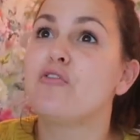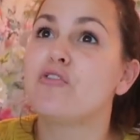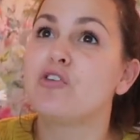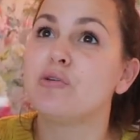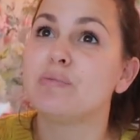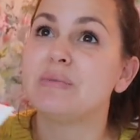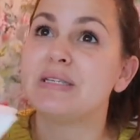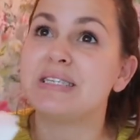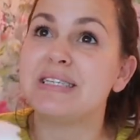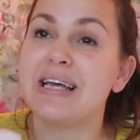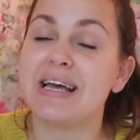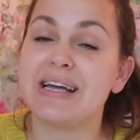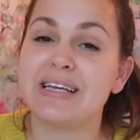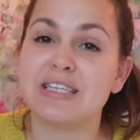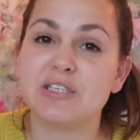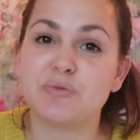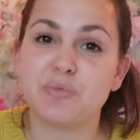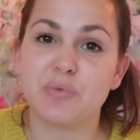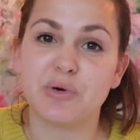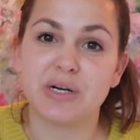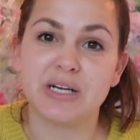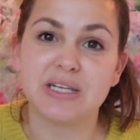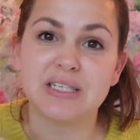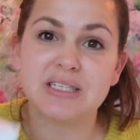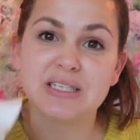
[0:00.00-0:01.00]
from
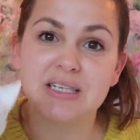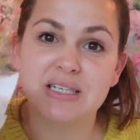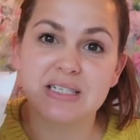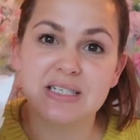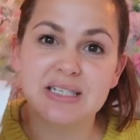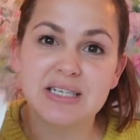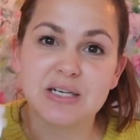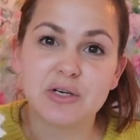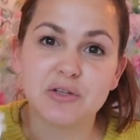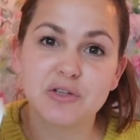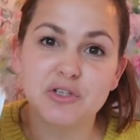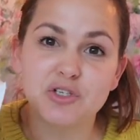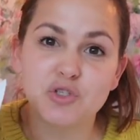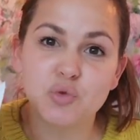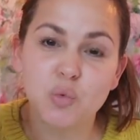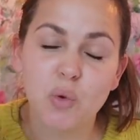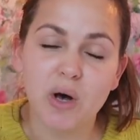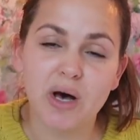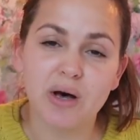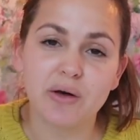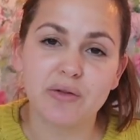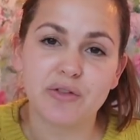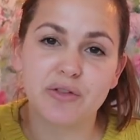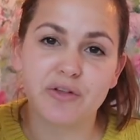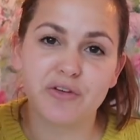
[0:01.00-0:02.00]
Sainsbury's until the
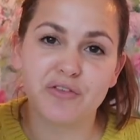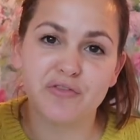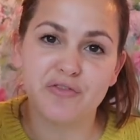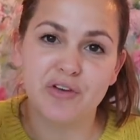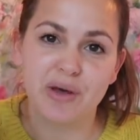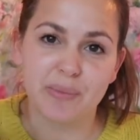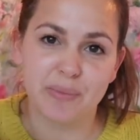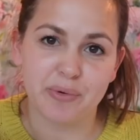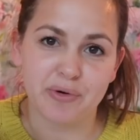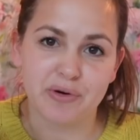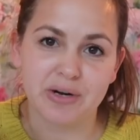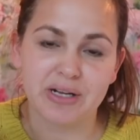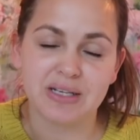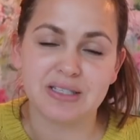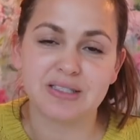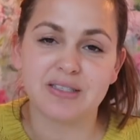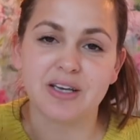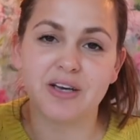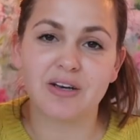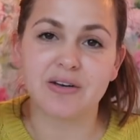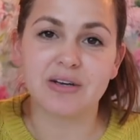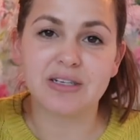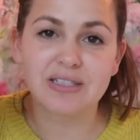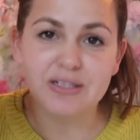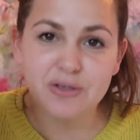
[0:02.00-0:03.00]
12th of February. So
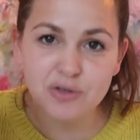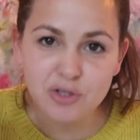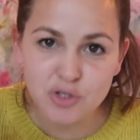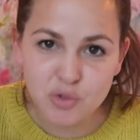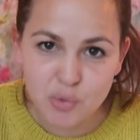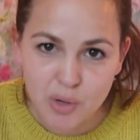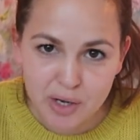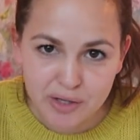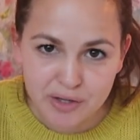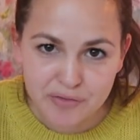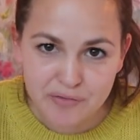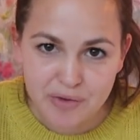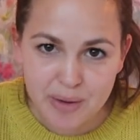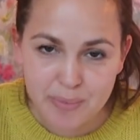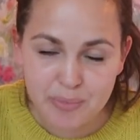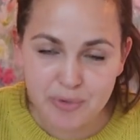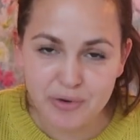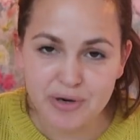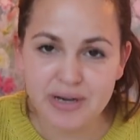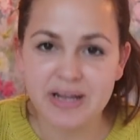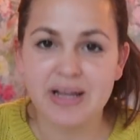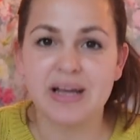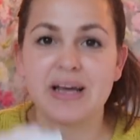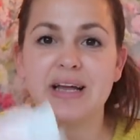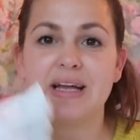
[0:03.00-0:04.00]
until the 12th of
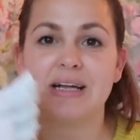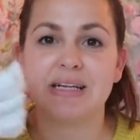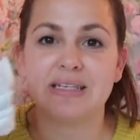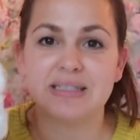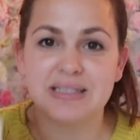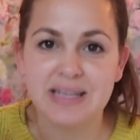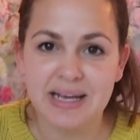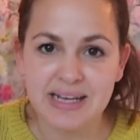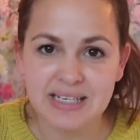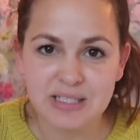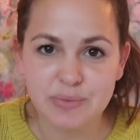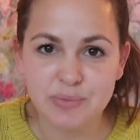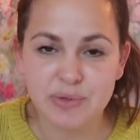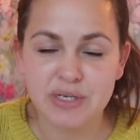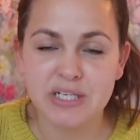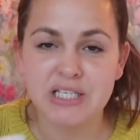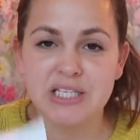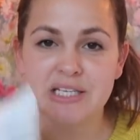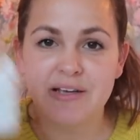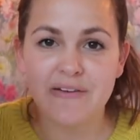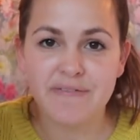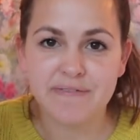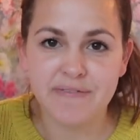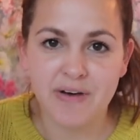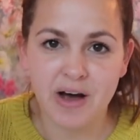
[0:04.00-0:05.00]
February in
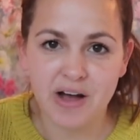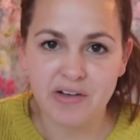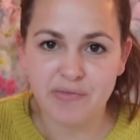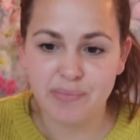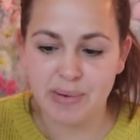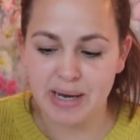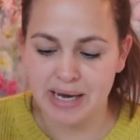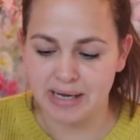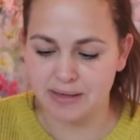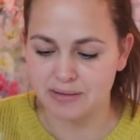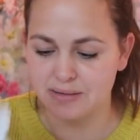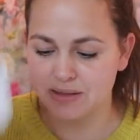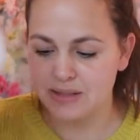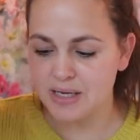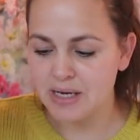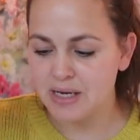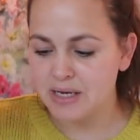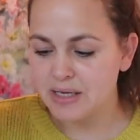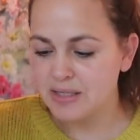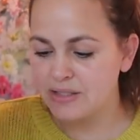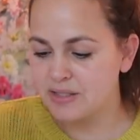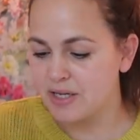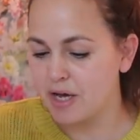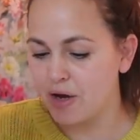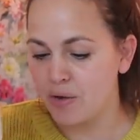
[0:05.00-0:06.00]
Sainsbury's, £5.
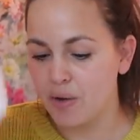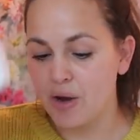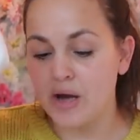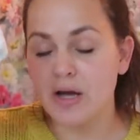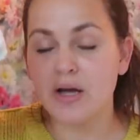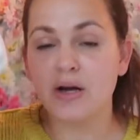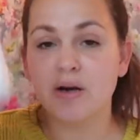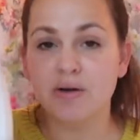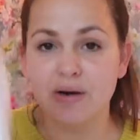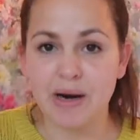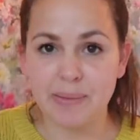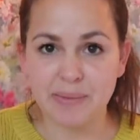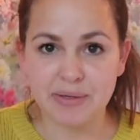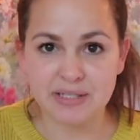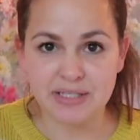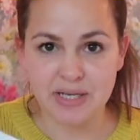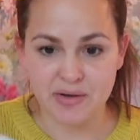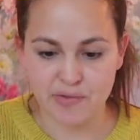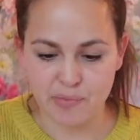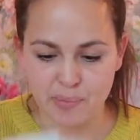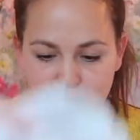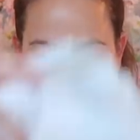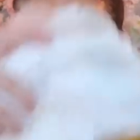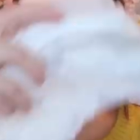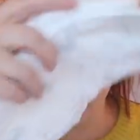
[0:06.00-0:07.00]
So grab
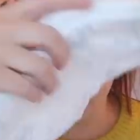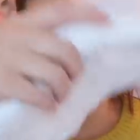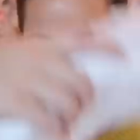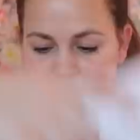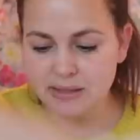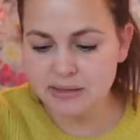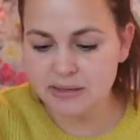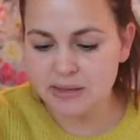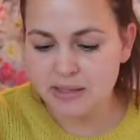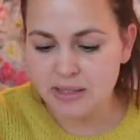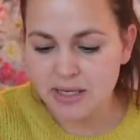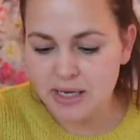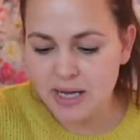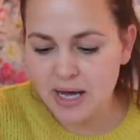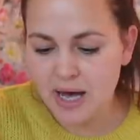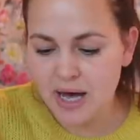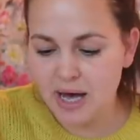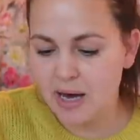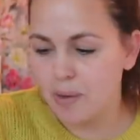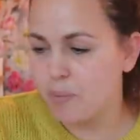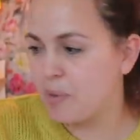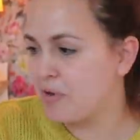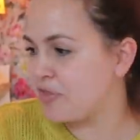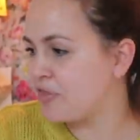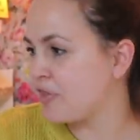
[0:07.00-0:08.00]
yourself a bargain
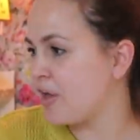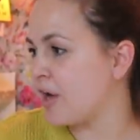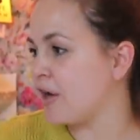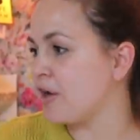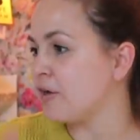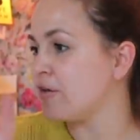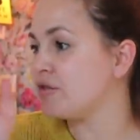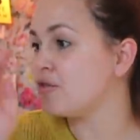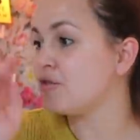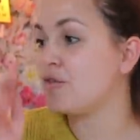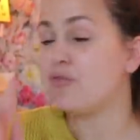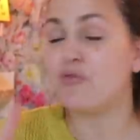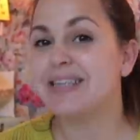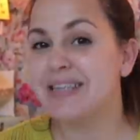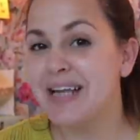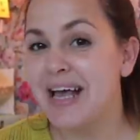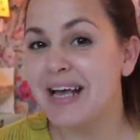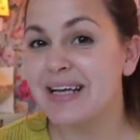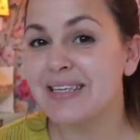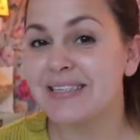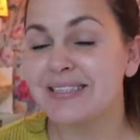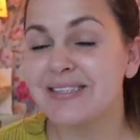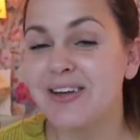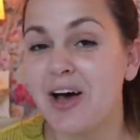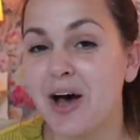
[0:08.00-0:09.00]
with those.
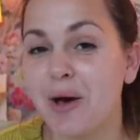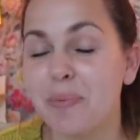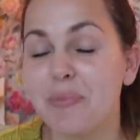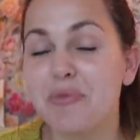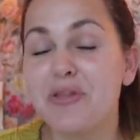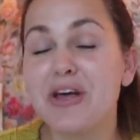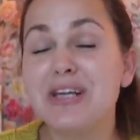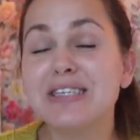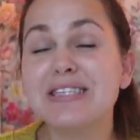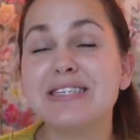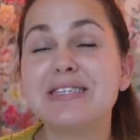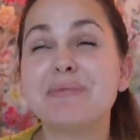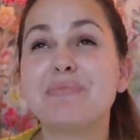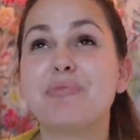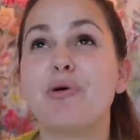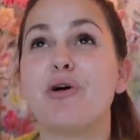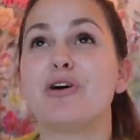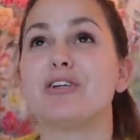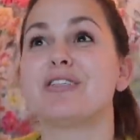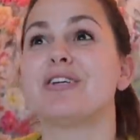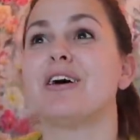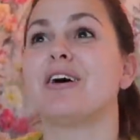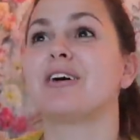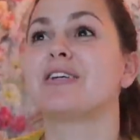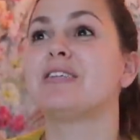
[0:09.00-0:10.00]
Next up, this is a
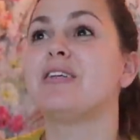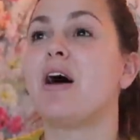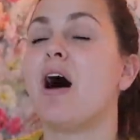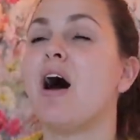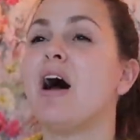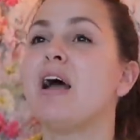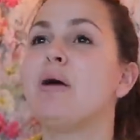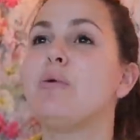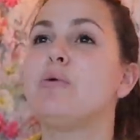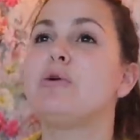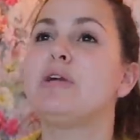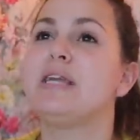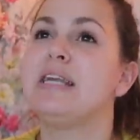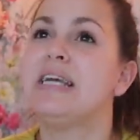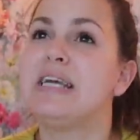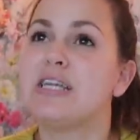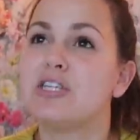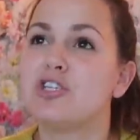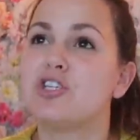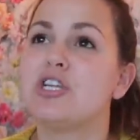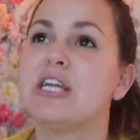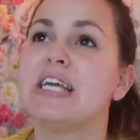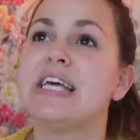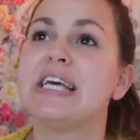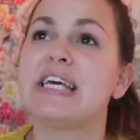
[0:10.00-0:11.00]
product that I would
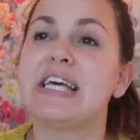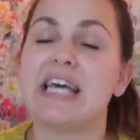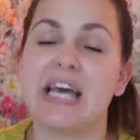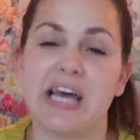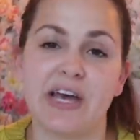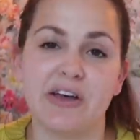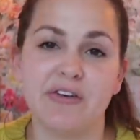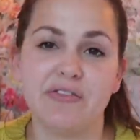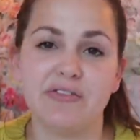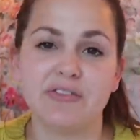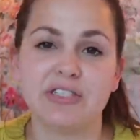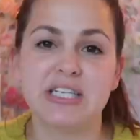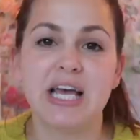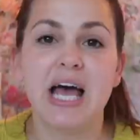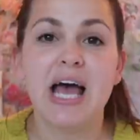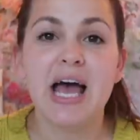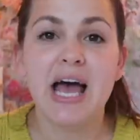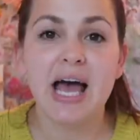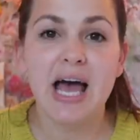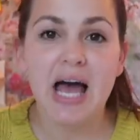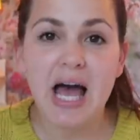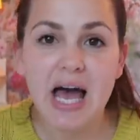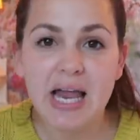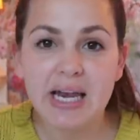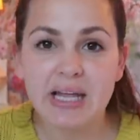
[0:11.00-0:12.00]
literally gift
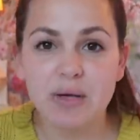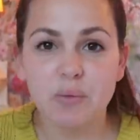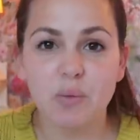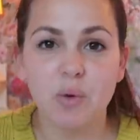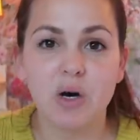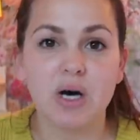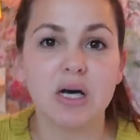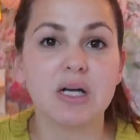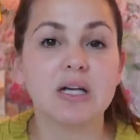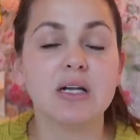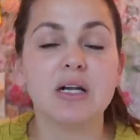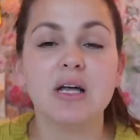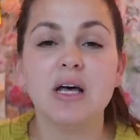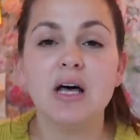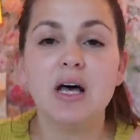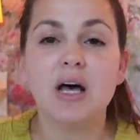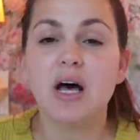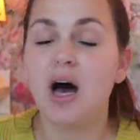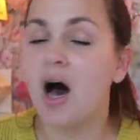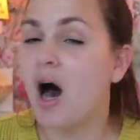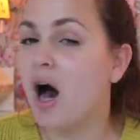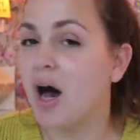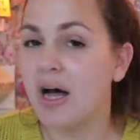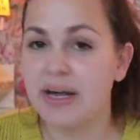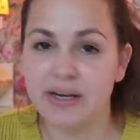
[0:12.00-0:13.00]
anyone
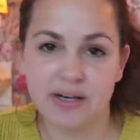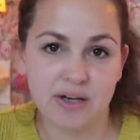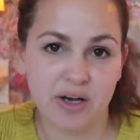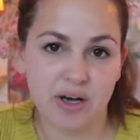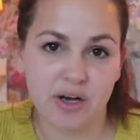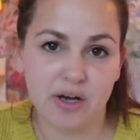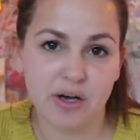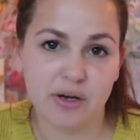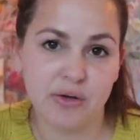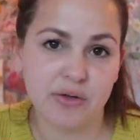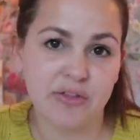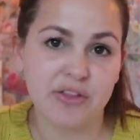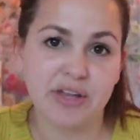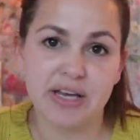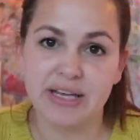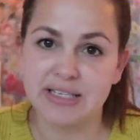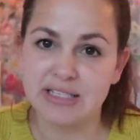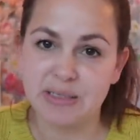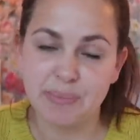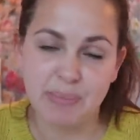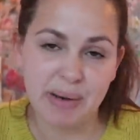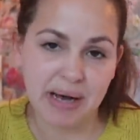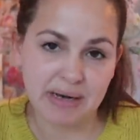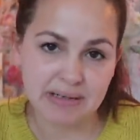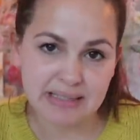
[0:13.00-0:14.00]
I know that is
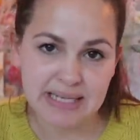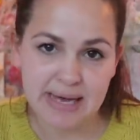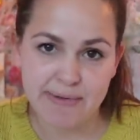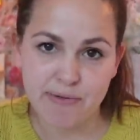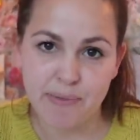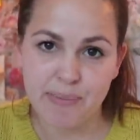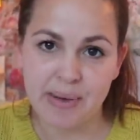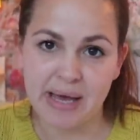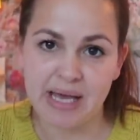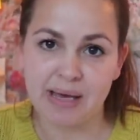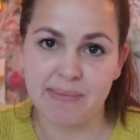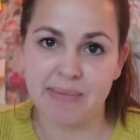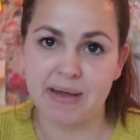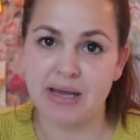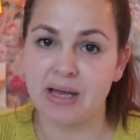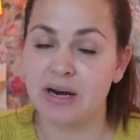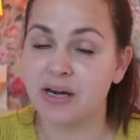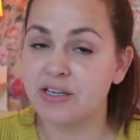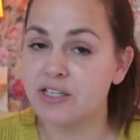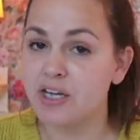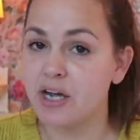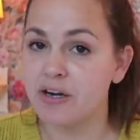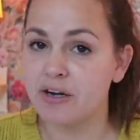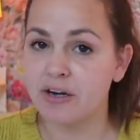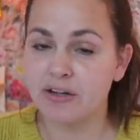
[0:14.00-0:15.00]
about to have a baby, and I
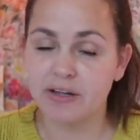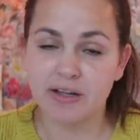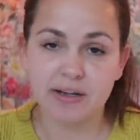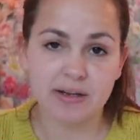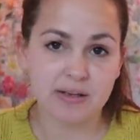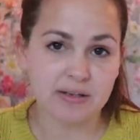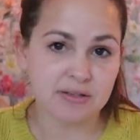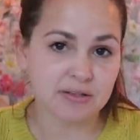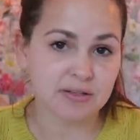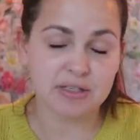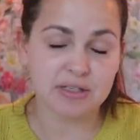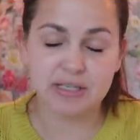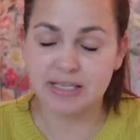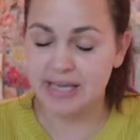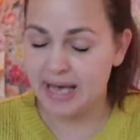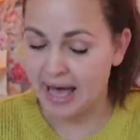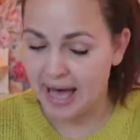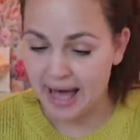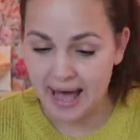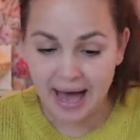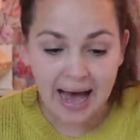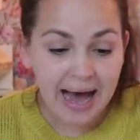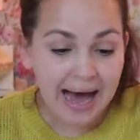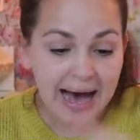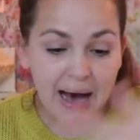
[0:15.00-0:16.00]
don't
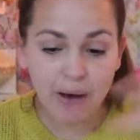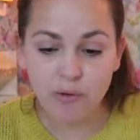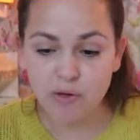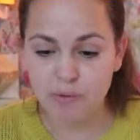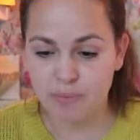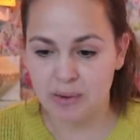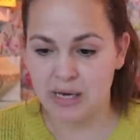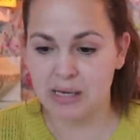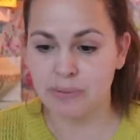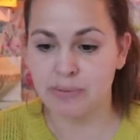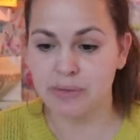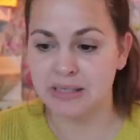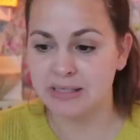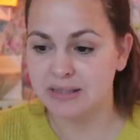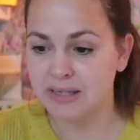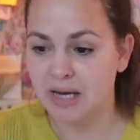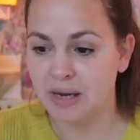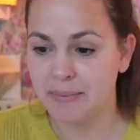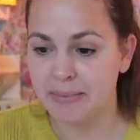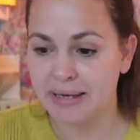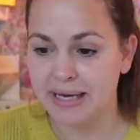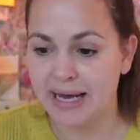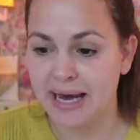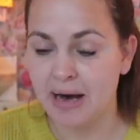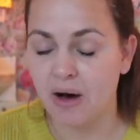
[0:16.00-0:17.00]
care how the baby is
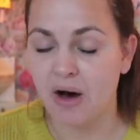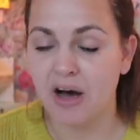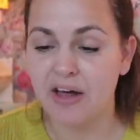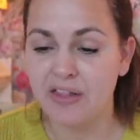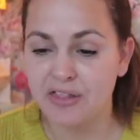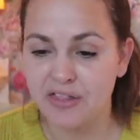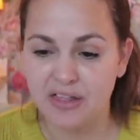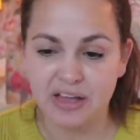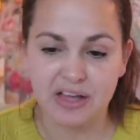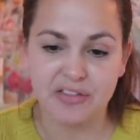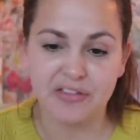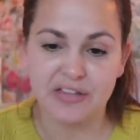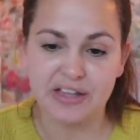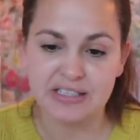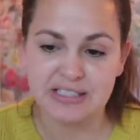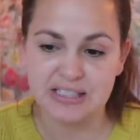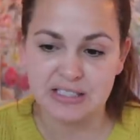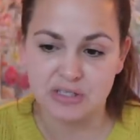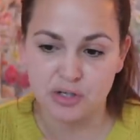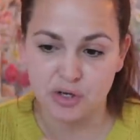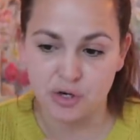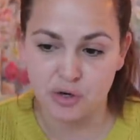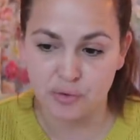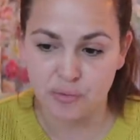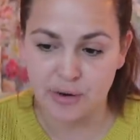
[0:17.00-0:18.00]
coming out, I think this
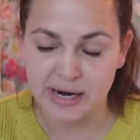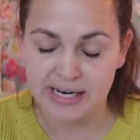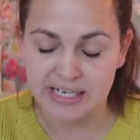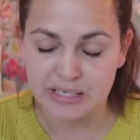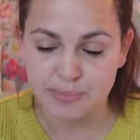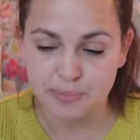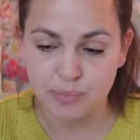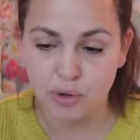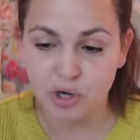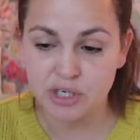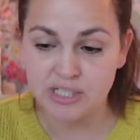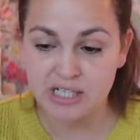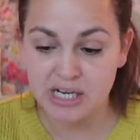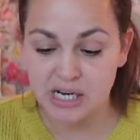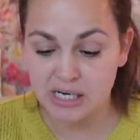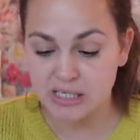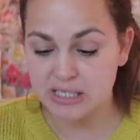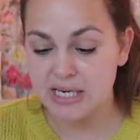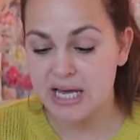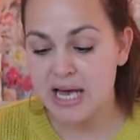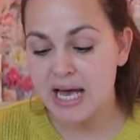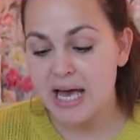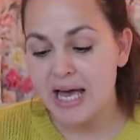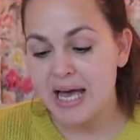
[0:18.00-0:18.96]
is a great product.